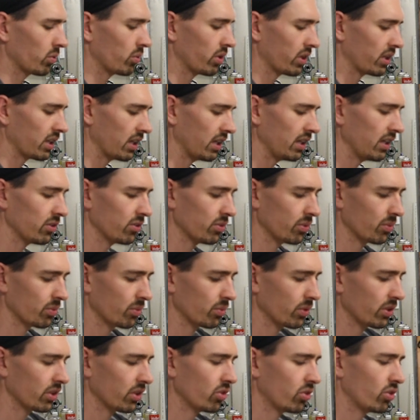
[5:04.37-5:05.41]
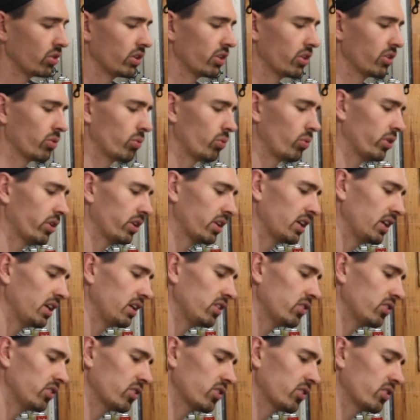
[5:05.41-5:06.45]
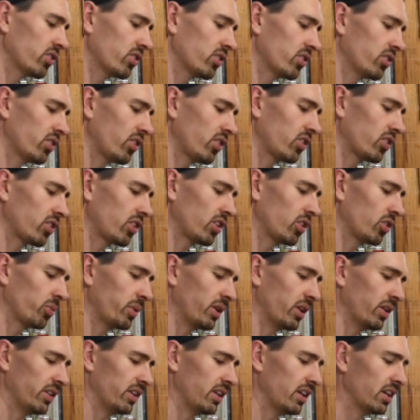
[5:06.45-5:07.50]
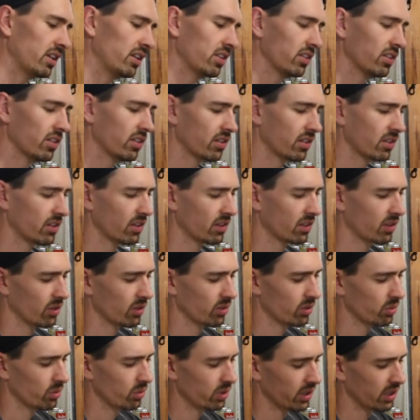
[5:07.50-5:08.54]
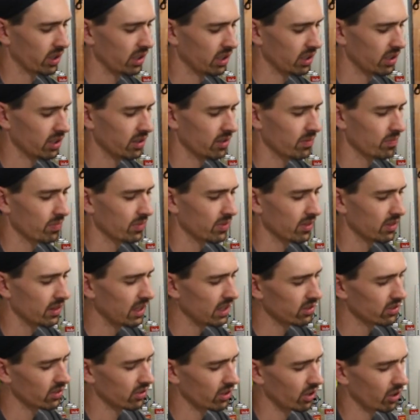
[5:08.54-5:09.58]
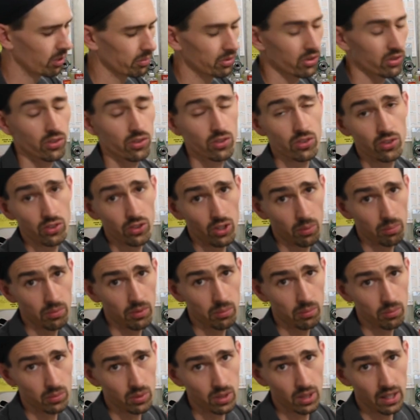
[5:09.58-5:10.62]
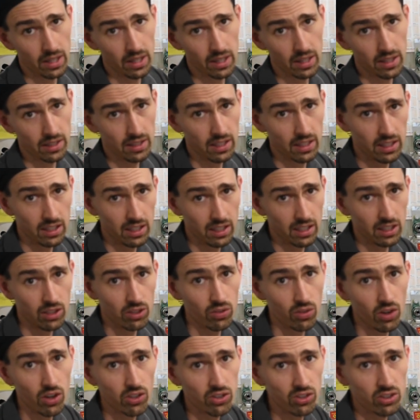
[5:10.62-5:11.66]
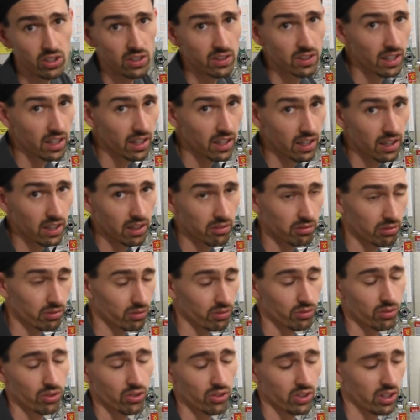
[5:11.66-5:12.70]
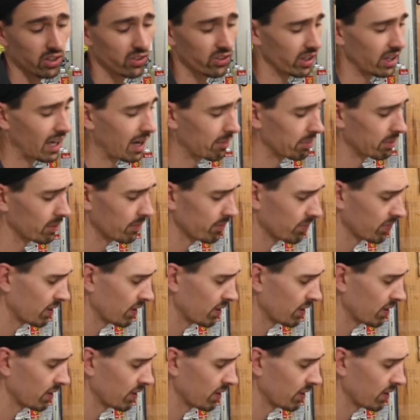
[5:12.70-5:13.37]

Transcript: water keys, we're going to oil the water keys, so just a little bit in the end, work it in, That just helps stop them getting any corrosion in there and seizing up.